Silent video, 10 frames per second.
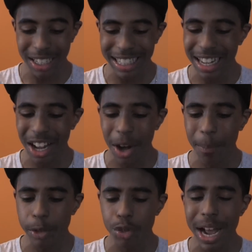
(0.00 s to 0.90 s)

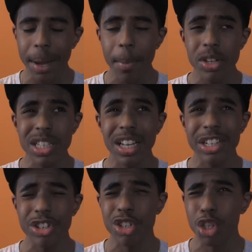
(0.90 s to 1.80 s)
Dragon Ball Z
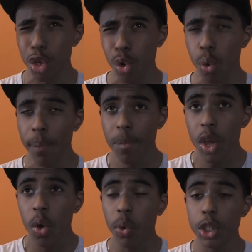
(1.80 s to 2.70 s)
Legends 2,
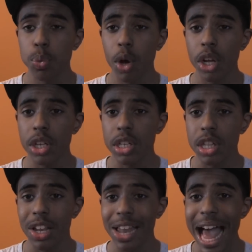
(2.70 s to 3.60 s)
which was
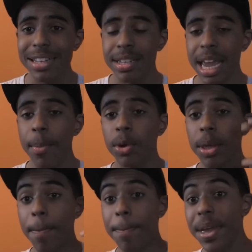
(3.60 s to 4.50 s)
the last game
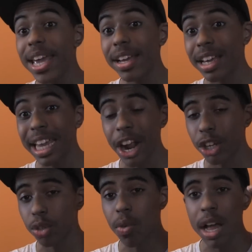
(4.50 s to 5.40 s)
with a big
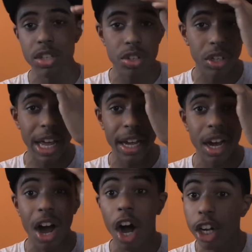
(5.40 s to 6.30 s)
character roster, like
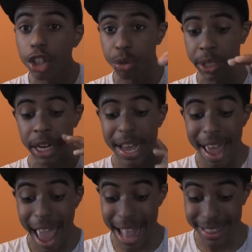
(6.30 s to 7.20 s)
100,
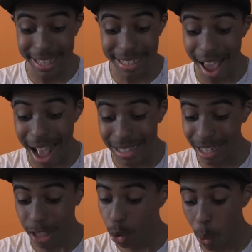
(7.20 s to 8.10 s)
and this adds
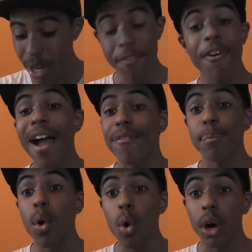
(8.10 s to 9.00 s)
like 25
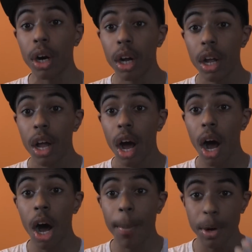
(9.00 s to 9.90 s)
more,
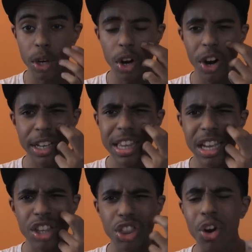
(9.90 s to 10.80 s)
or I
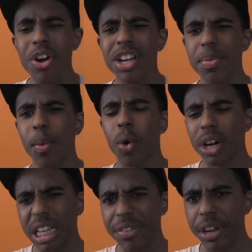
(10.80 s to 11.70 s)
think 30
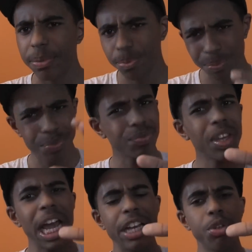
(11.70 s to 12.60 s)
more even.
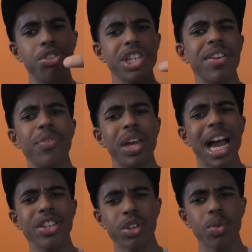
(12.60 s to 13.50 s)
And if you
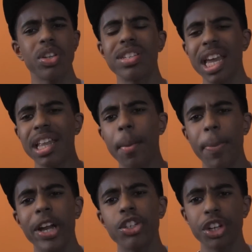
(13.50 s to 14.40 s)
guys are seeing the
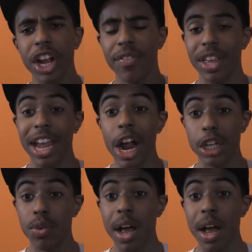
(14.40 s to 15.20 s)
picture here of the character